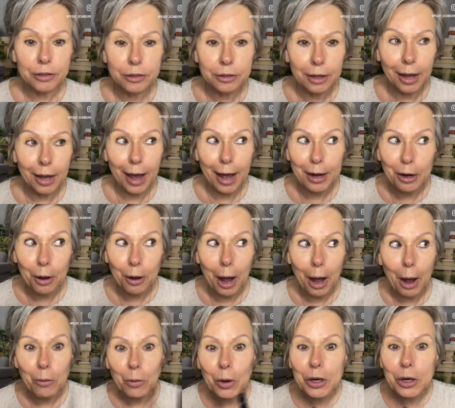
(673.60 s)
I
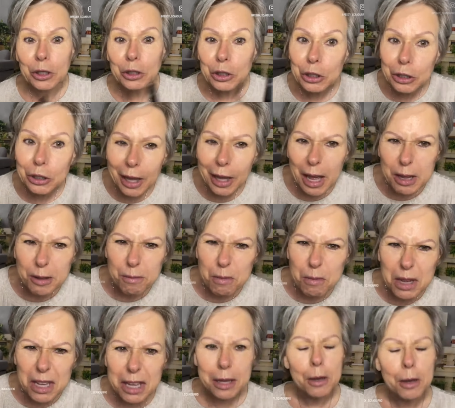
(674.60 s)
want to look like
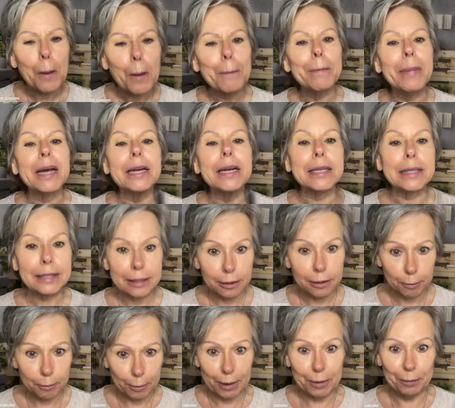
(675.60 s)
me, but a little
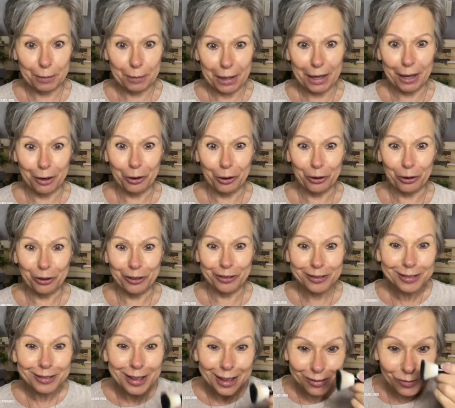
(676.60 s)
bit better,
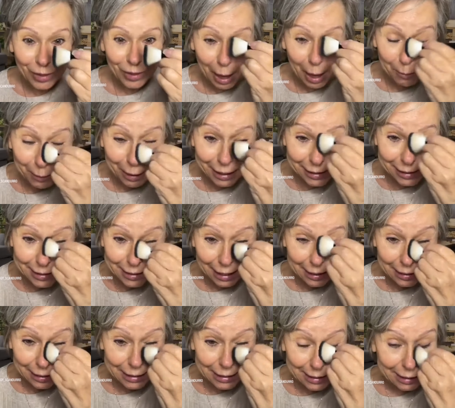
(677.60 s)
if that makes
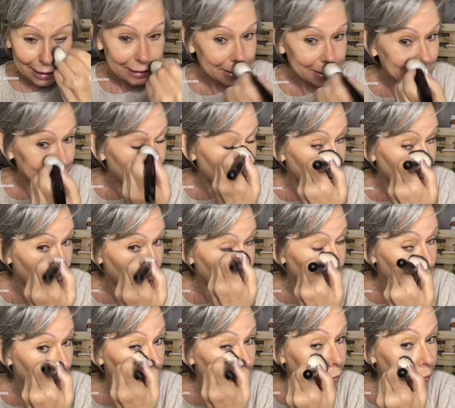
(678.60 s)
any sense at all.
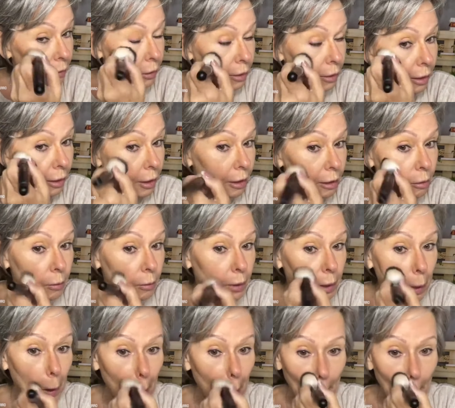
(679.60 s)
There we
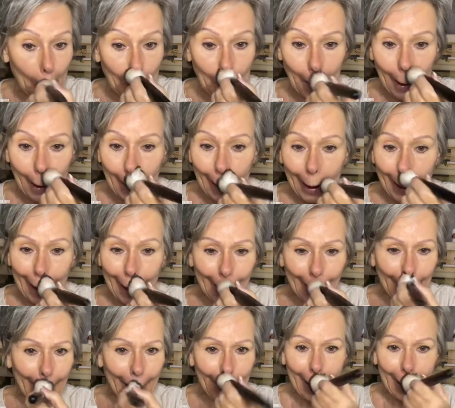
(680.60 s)
go.
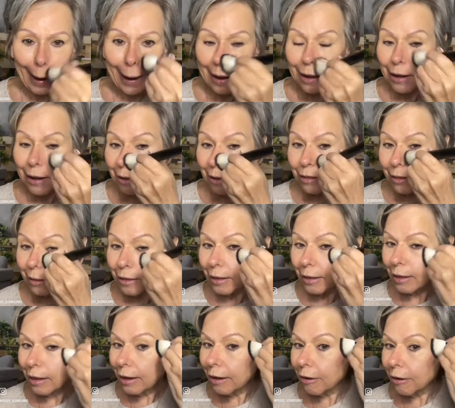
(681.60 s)

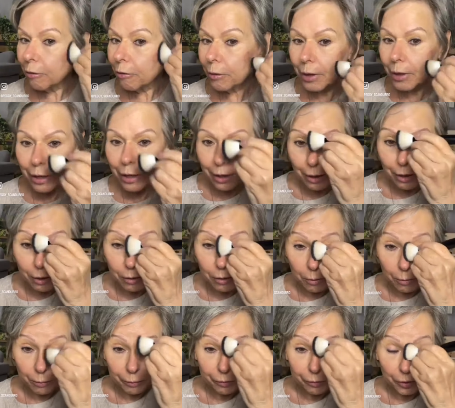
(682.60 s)
There we go.
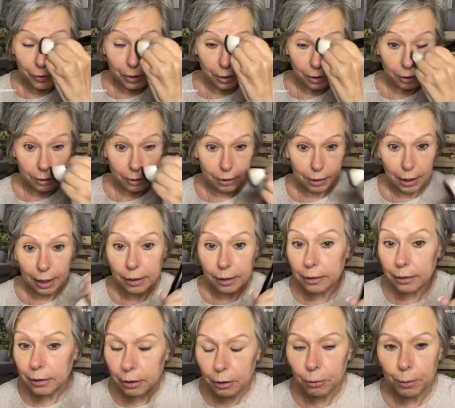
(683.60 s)
It's got a
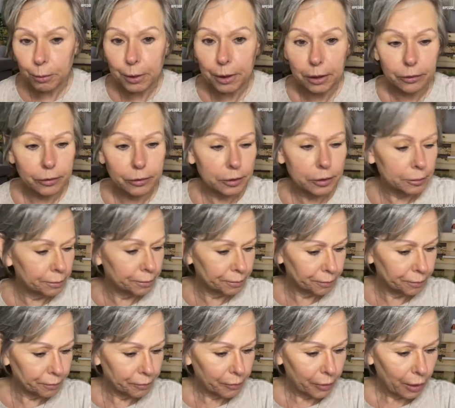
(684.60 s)
little bit of a,
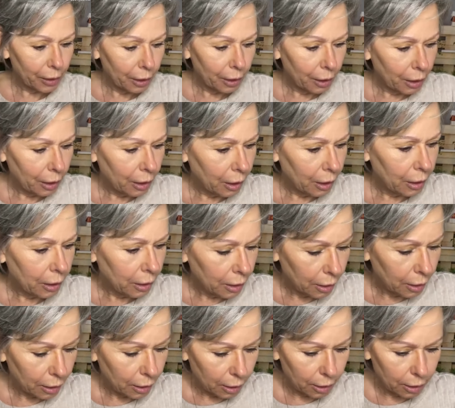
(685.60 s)

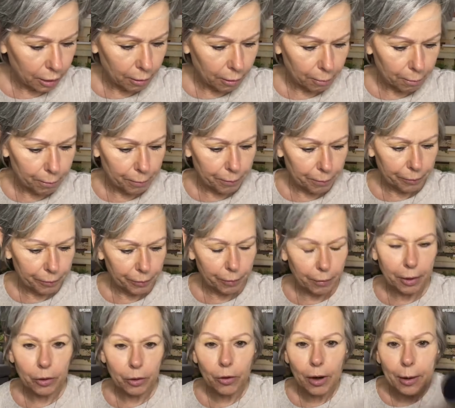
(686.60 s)
let me
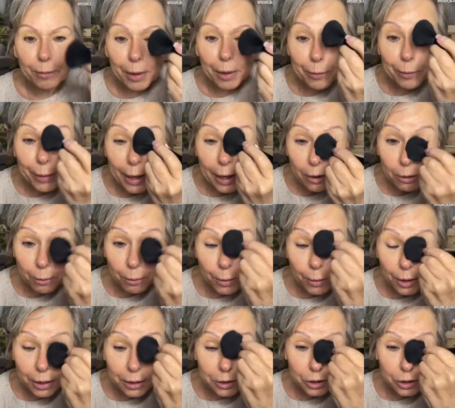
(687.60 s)
grab my powder
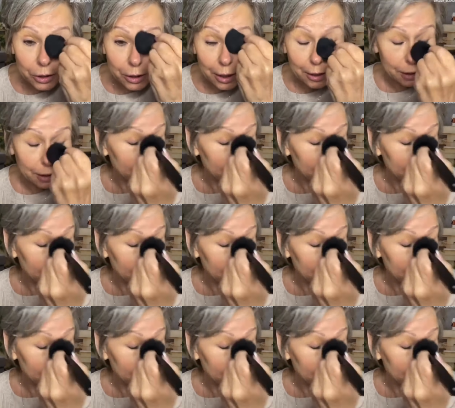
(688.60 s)
brush and I can